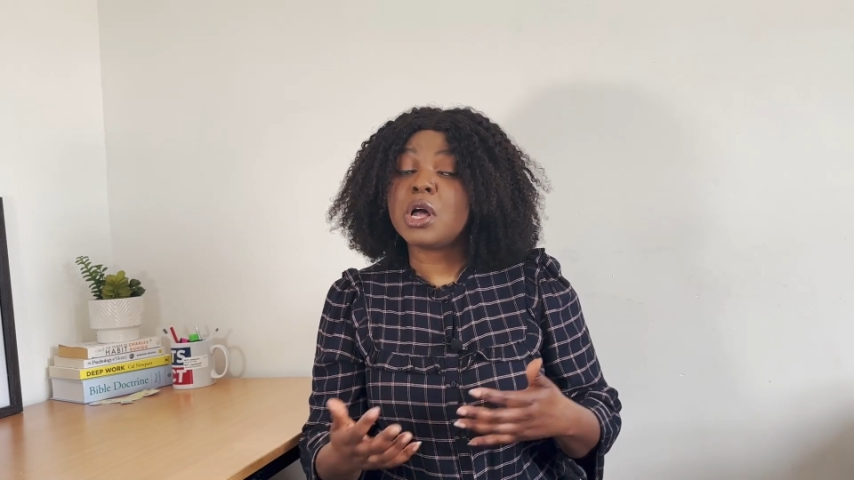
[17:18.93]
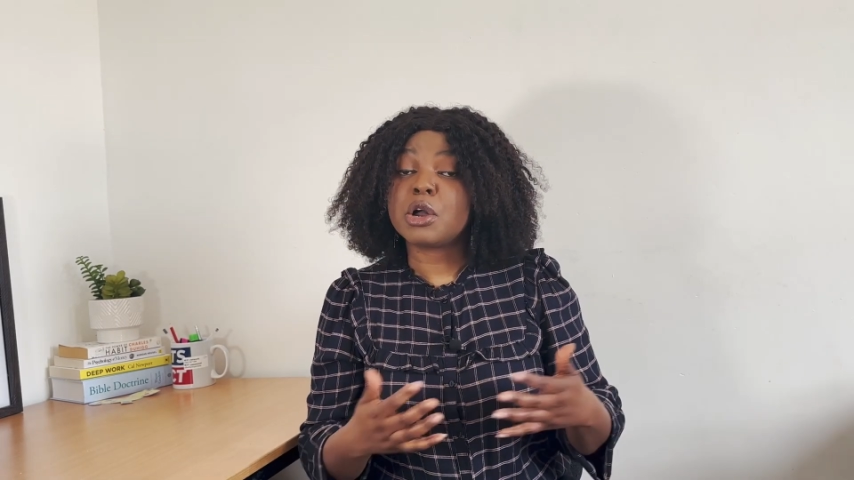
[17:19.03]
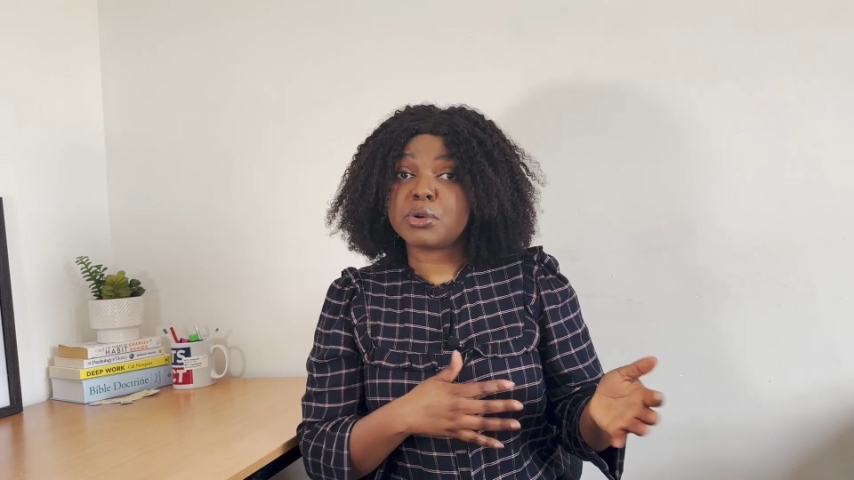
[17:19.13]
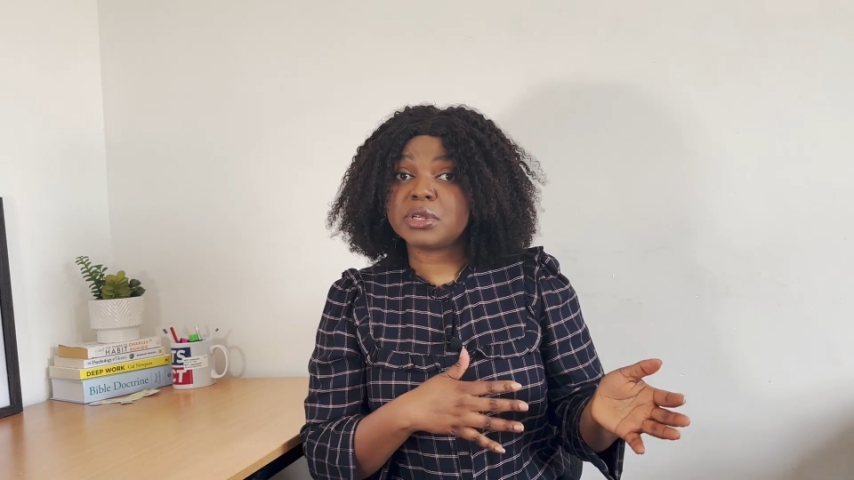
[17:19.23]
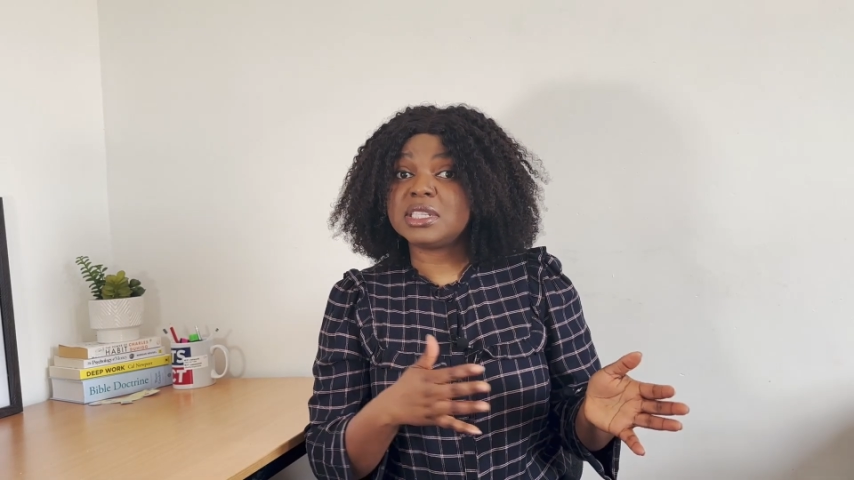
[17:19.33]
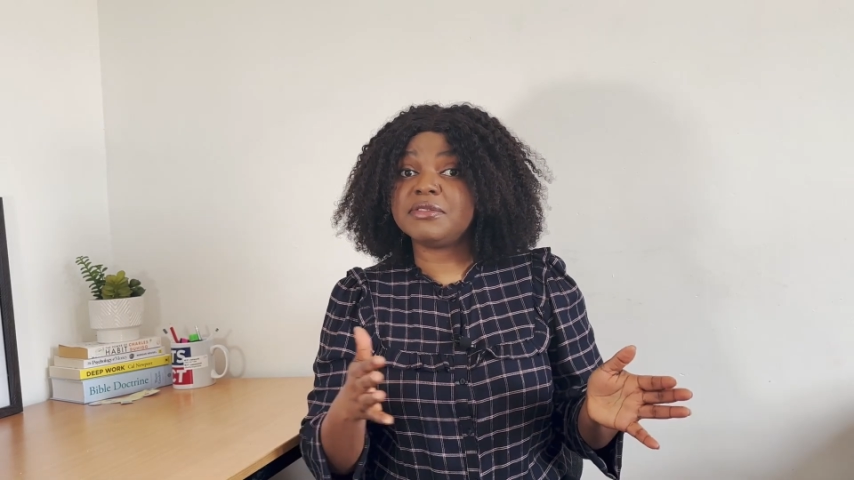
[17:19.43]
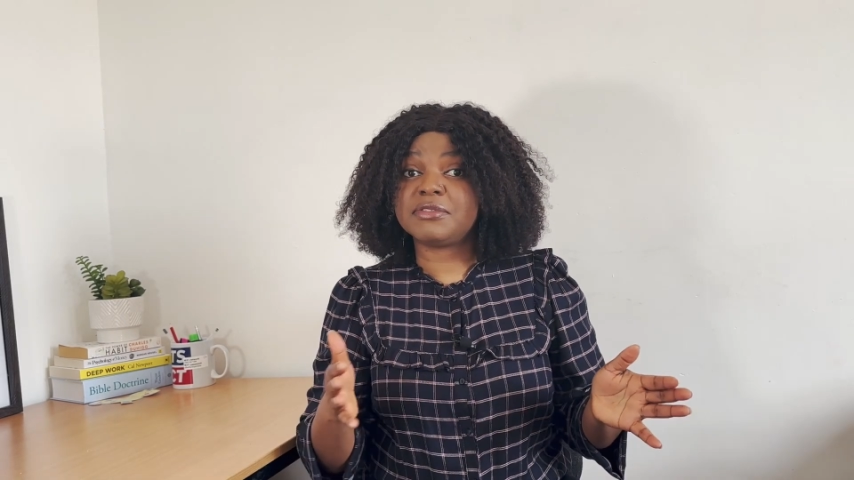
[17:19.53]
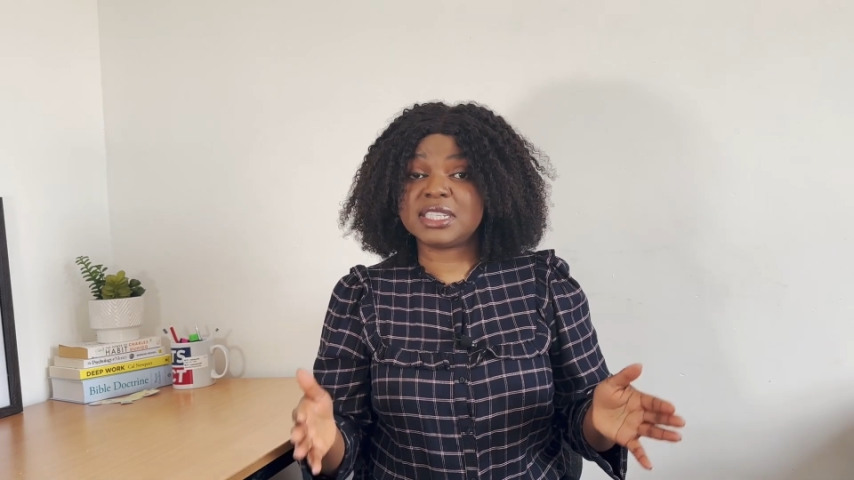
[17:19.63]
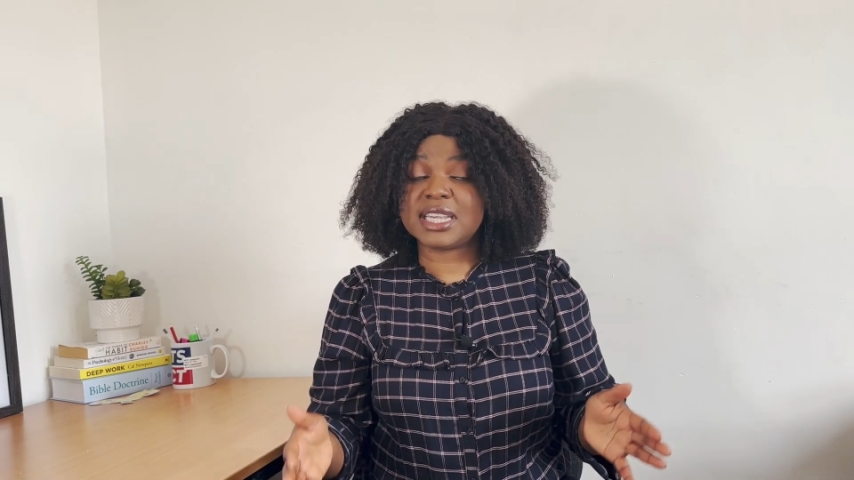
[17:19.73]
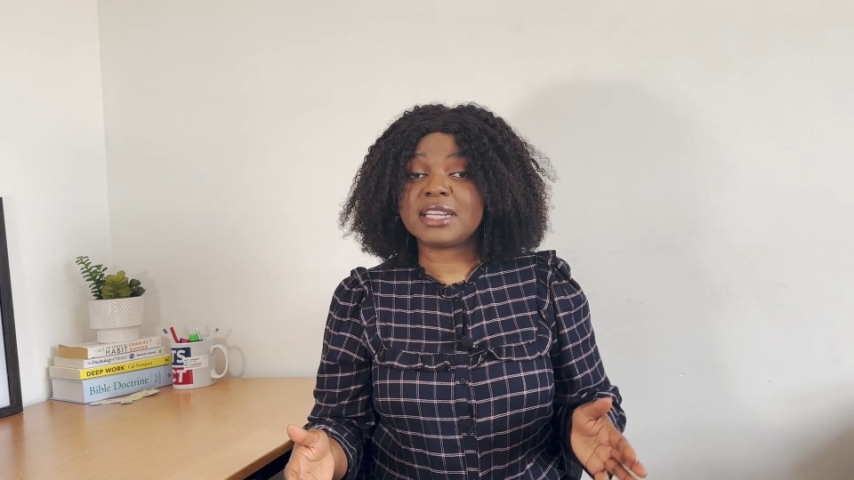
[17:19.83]
across
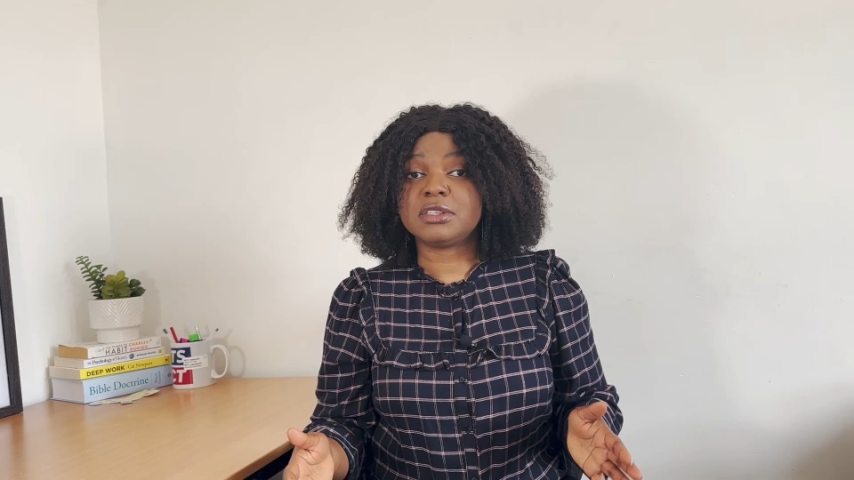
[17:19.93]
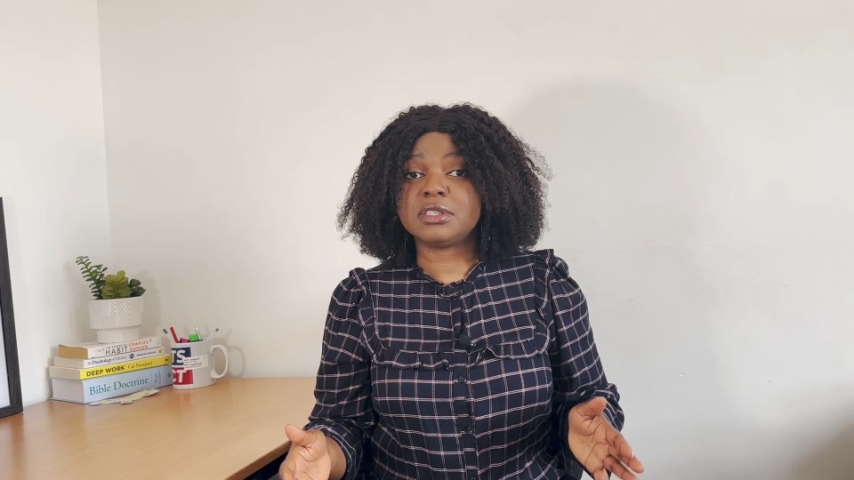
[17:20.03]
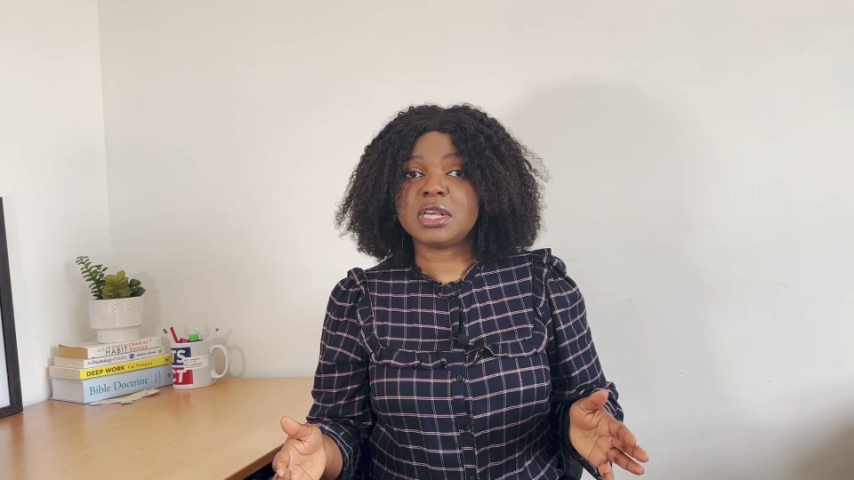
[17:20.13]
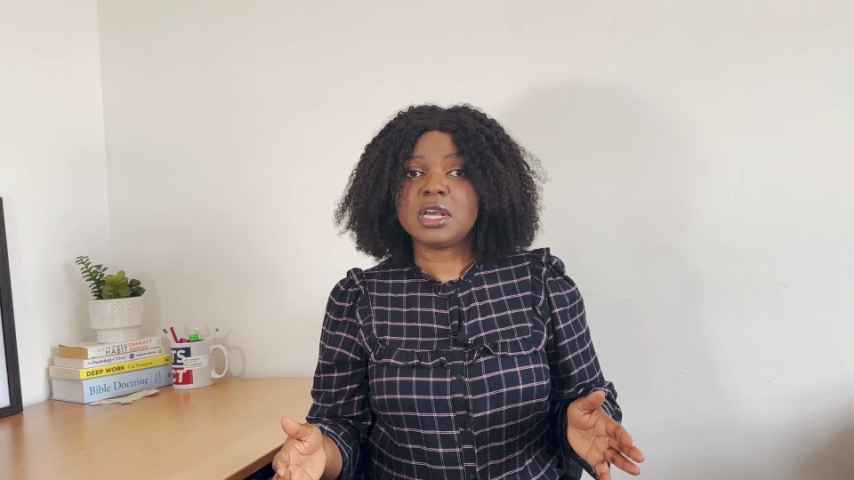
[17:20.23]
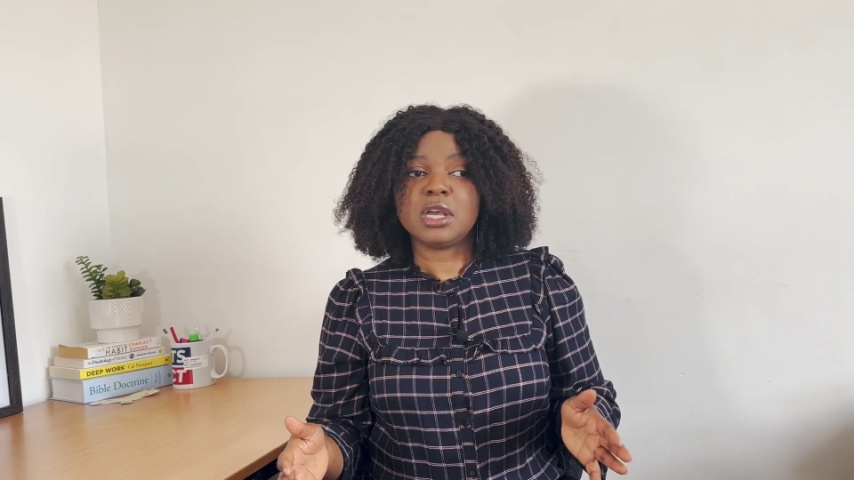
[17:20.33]
different sectors.